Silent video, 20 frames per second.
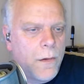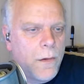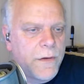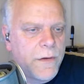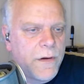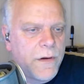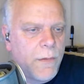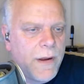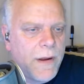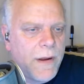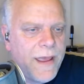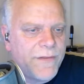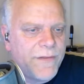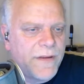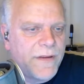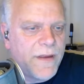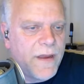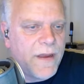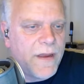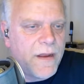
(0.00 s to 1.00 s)
oh, you know what I
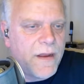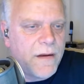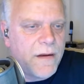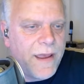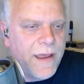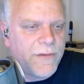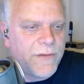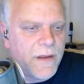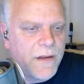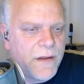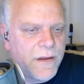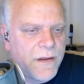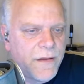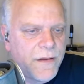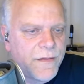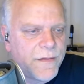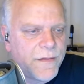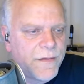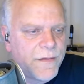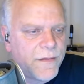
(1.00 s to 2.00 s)
haven't done? I haven't done
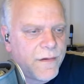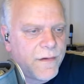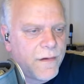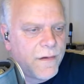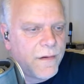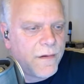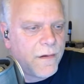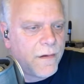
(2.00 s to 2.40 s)
this.